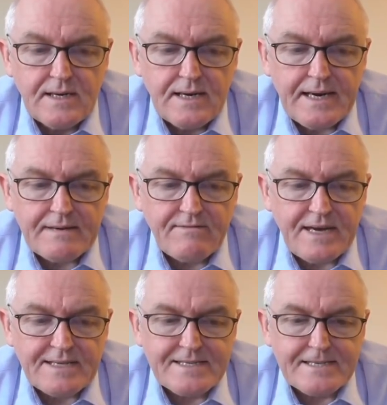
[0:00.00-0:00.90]

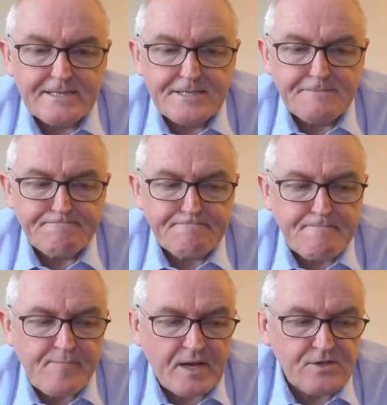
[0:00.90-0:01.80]
advantage.
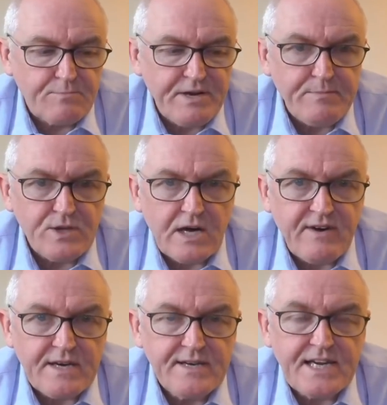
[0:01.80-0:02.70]
So people that
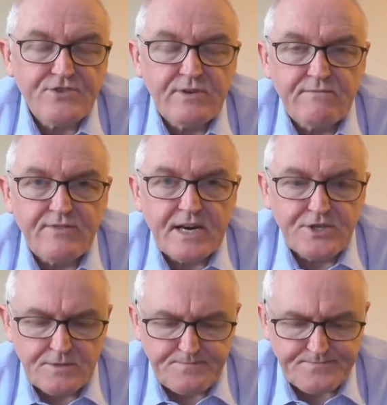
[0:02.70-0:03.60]
have had natural
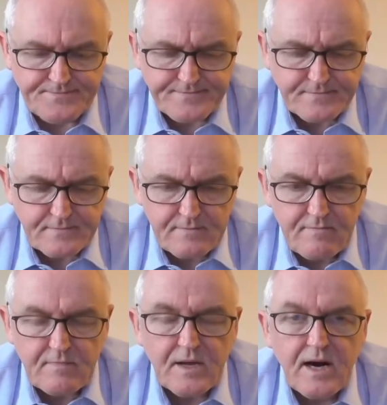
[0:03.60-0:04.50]
infection
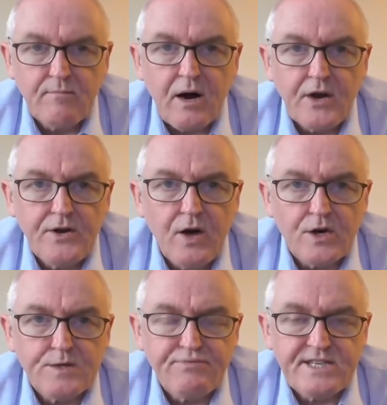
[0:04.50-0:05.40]
are
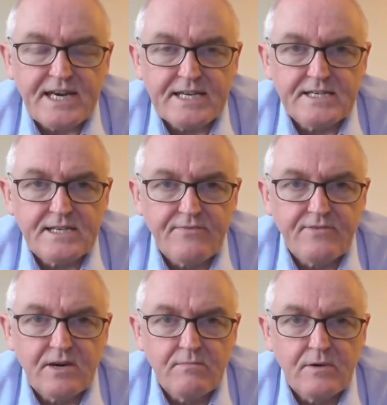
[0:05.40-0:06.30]
not protected
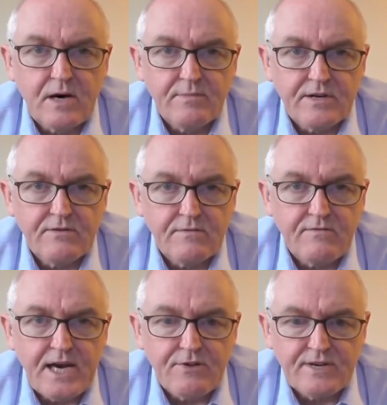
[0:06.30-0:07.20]
from Omicron
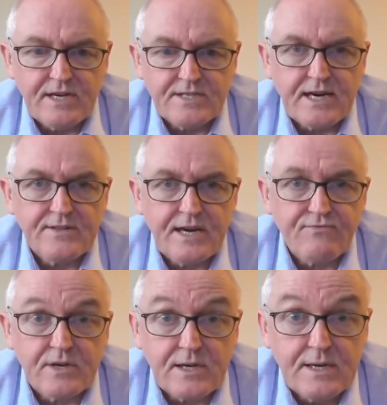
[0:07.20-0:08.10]
variant in South
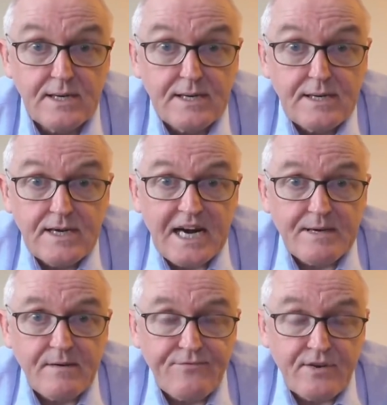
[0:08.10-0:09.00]
Africa, and
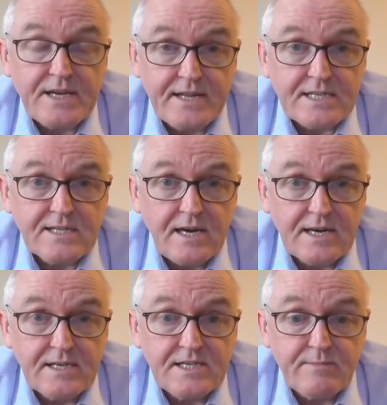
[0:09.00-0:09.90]
I'm afraid that's
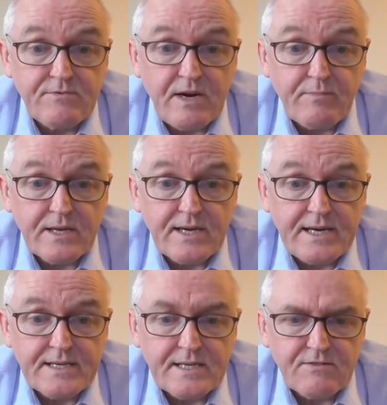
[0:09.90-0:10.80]
likely to be
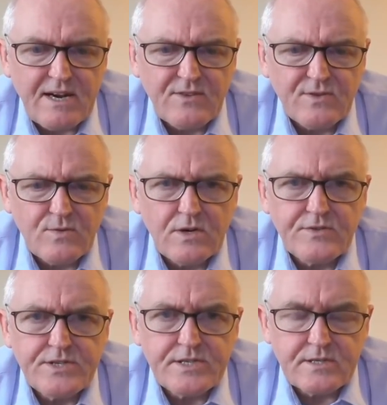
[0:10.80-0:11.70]
replicated around the world.
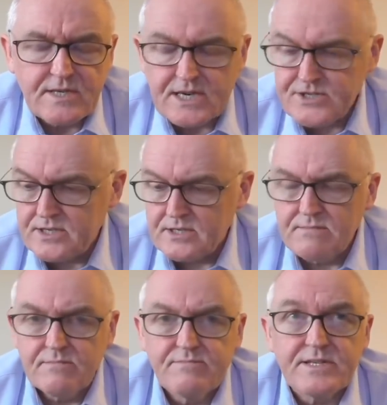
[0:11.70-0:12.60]
This isn't actually
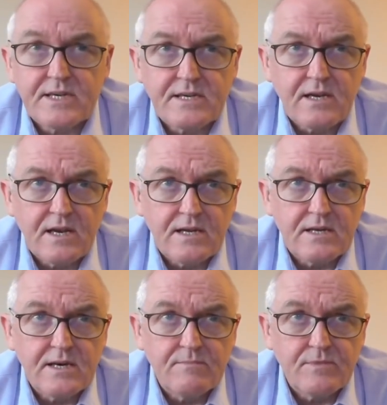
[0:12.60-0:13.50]
particularly
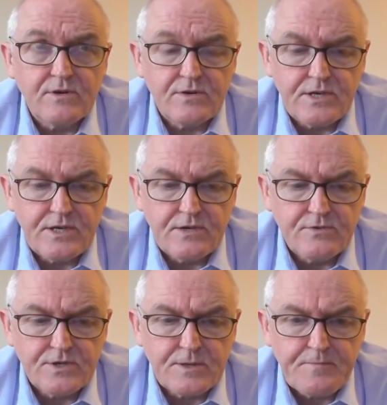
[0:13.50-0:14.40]
good
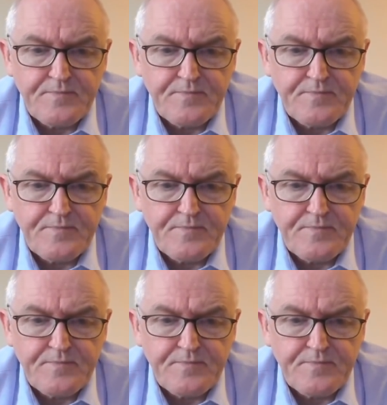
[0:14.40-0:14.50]
news.